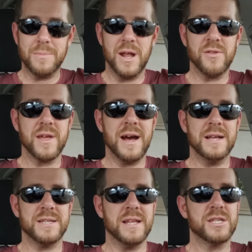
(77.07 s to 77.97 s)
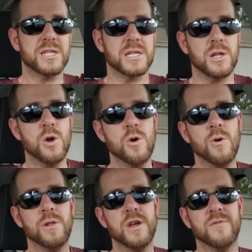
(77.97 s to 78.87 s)
but other guys that
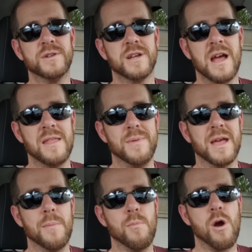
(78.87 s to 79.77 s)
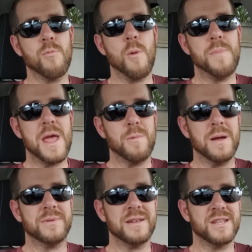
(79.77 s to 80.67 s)
slowly over time, they become more and more
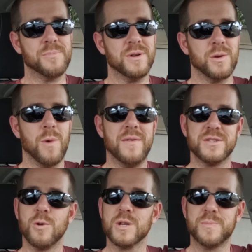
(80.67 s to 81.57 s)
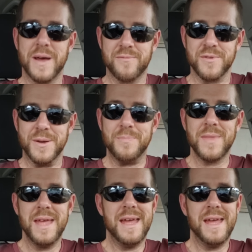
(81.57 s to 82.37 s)
pee-whipped to the point that wife has no respect for them.